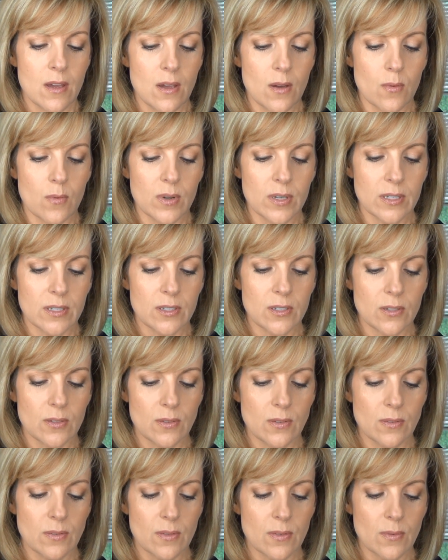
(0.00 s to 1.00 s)
1,
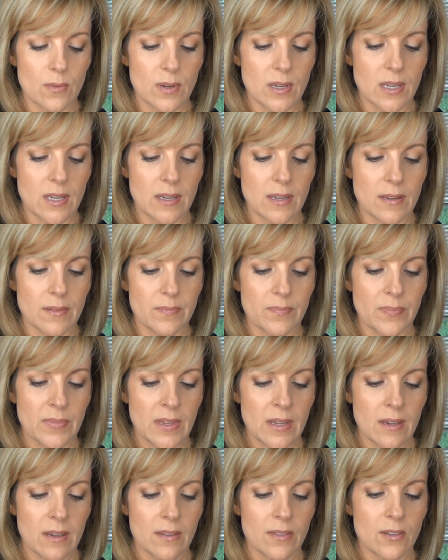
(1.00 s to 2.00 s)
2, 3,
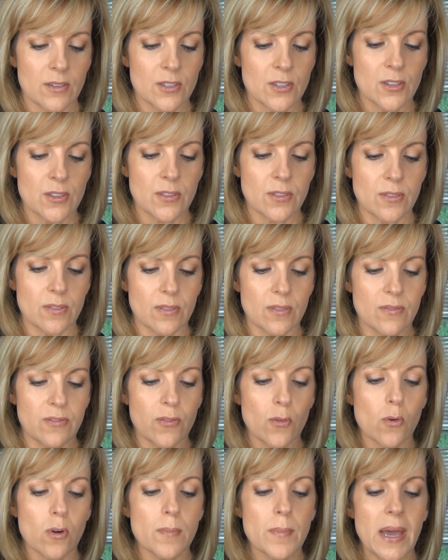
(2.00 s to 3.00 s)
there's
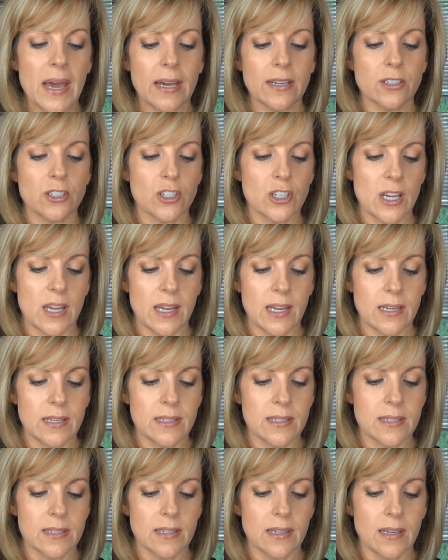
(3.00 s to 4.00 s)
4 matte
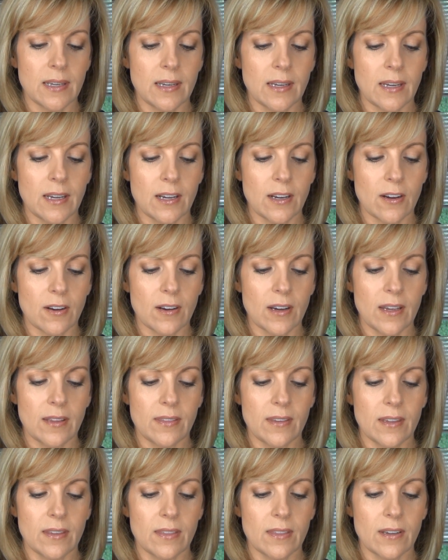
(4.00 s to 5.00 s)
shades in here,
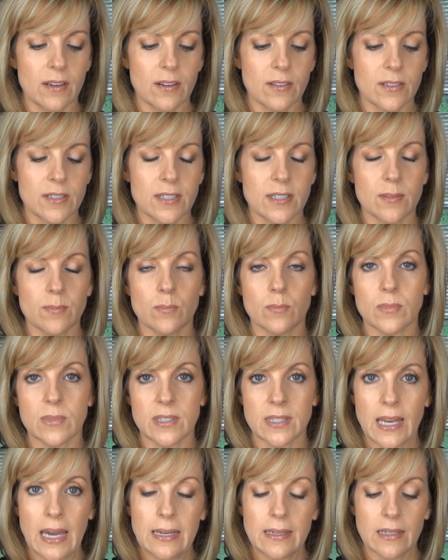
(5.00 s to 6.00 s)
and then there's some
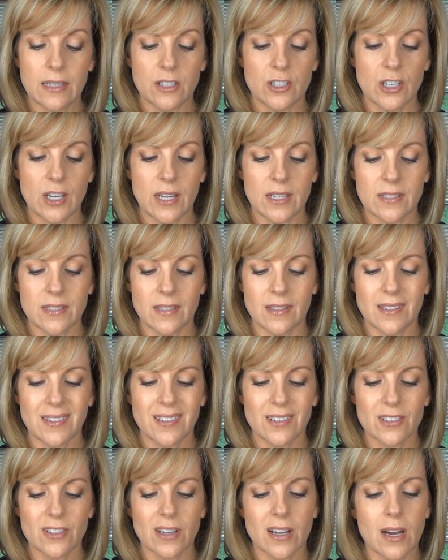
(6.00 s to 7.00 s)
satiny shades, and then
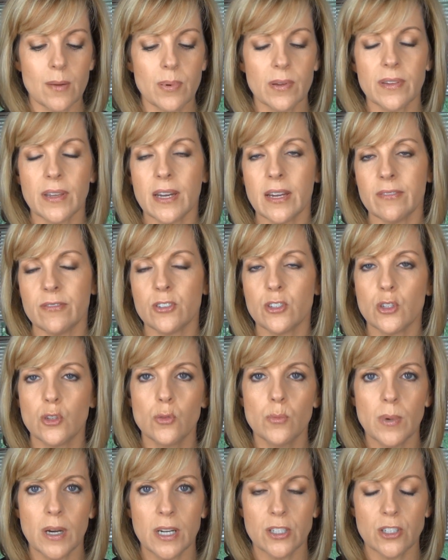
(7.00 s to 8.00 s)
there's a couple that have
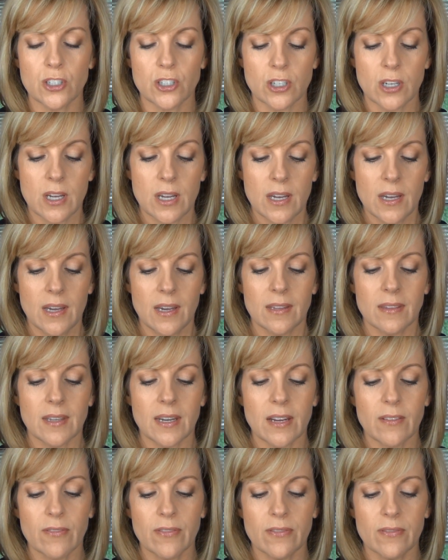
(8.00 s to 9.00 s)
too much, that
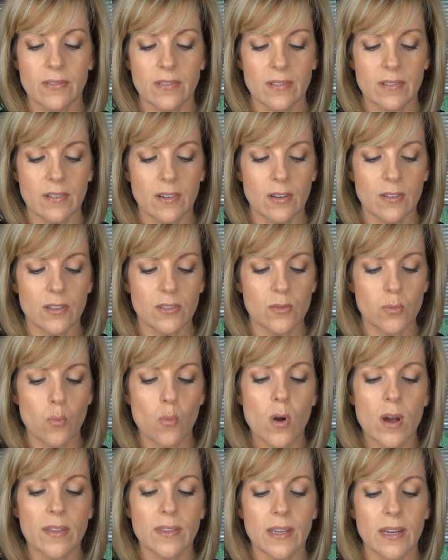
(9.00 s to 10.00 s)
have, or there's
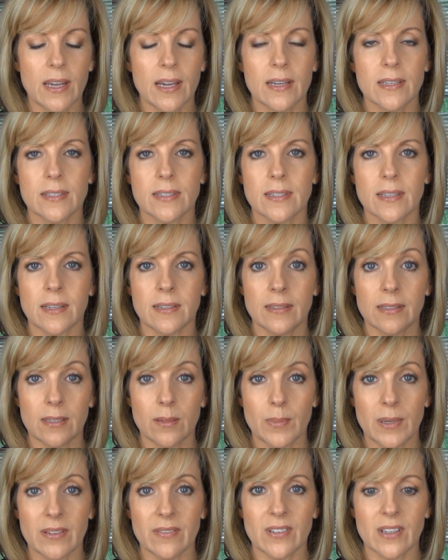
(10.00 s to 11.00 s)
one that has a
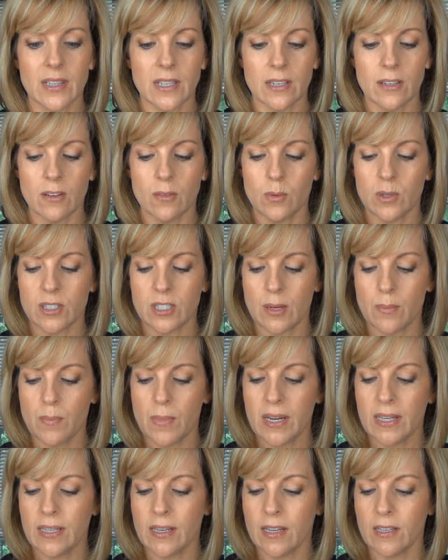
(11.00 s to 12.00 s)
little bit of glitter, which I
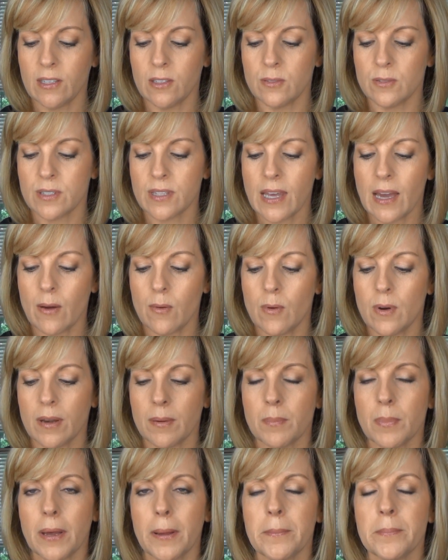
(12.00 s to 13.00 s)
might not use that
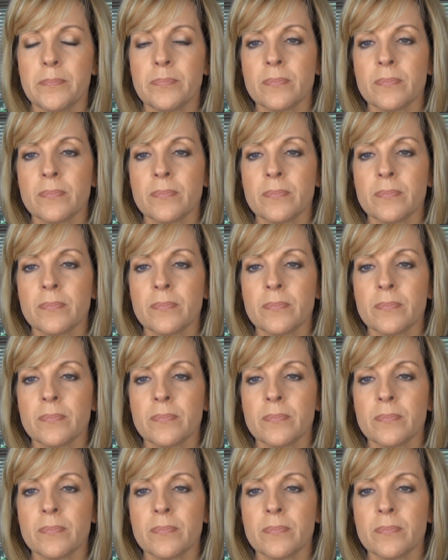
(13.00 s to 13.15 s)
one, but